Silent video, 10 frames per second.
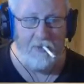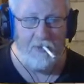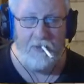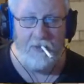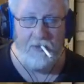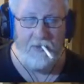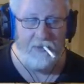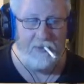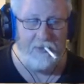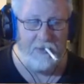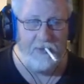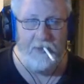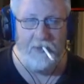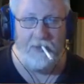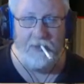Well,
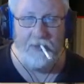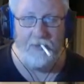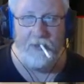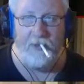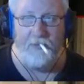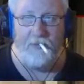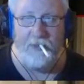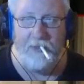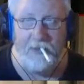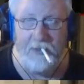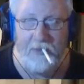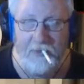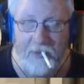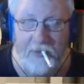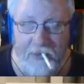I didn't want to play it. I
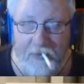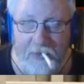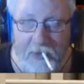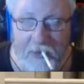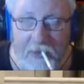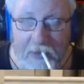was streaming it.